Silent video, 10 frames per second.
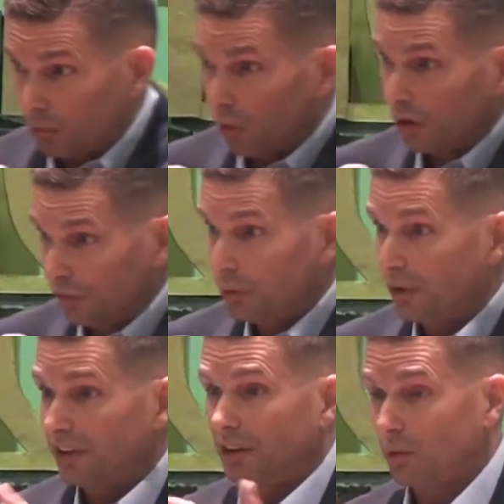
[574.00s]
all of you
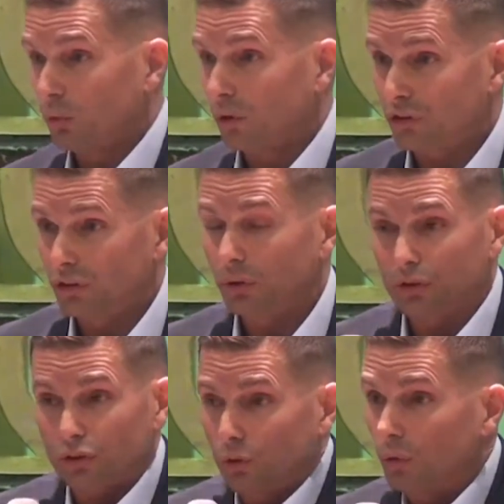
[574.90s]
get the awards too.
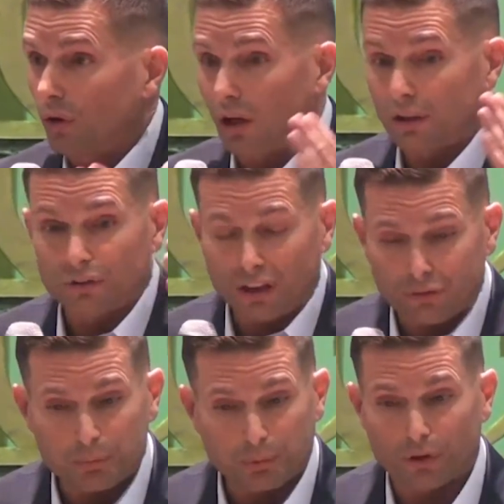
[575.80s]
The school honors
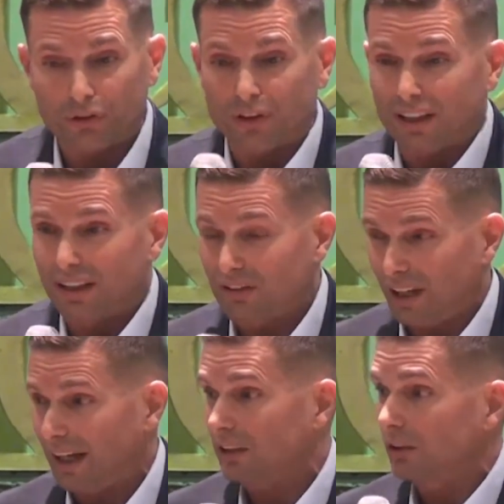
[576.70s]
every person that gets
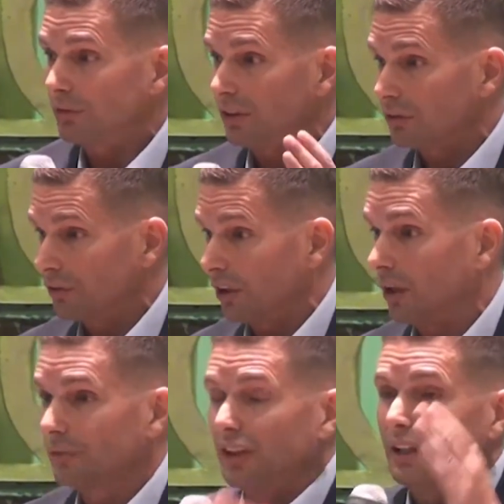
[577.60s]
actively
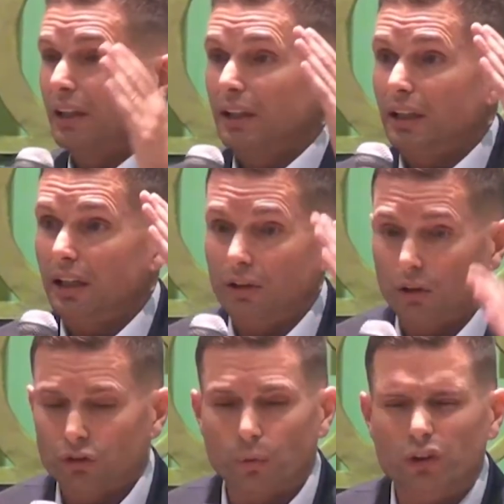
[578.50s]
involved in
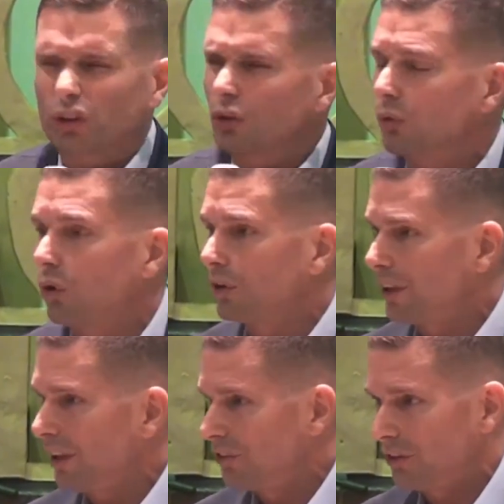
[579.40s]
those awards, because we're all
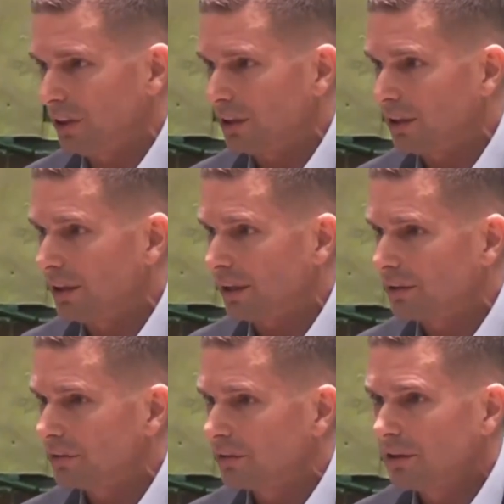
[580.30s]
kids at the end of the
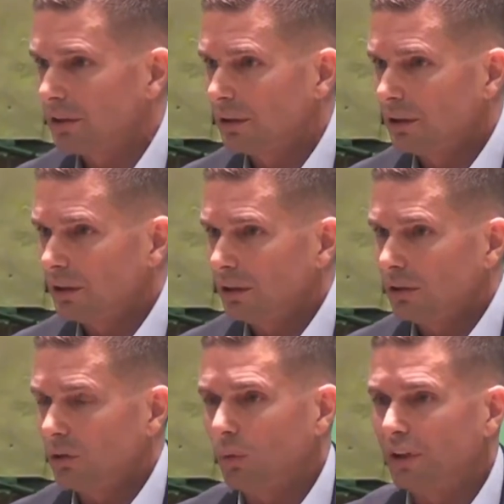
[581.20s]

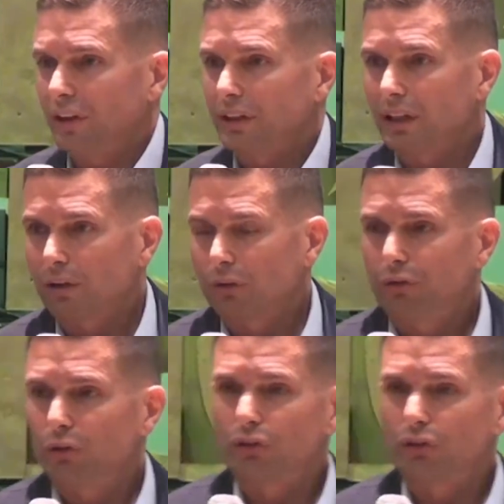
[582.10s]
day. The one thing that I refuse